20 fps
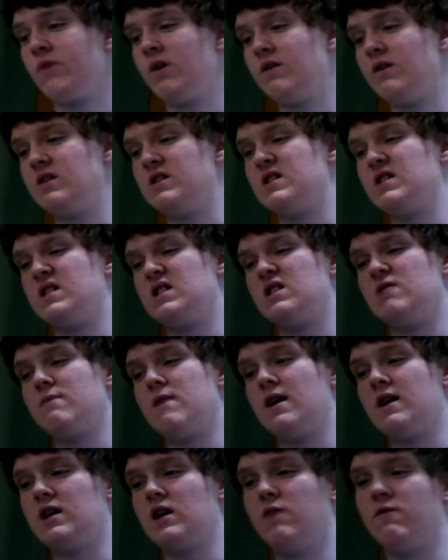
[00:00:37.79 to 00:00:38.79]
This is
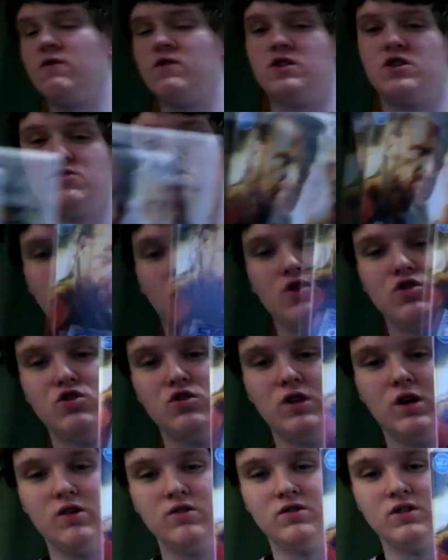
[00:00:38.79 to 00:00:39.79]
SmackDown vs. Raw
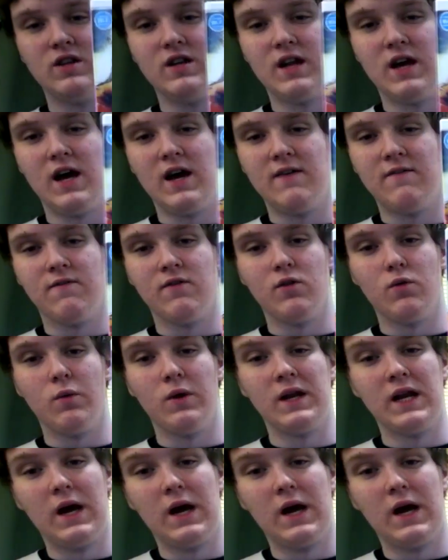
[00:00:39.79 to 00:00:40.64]
2009 for the Wii.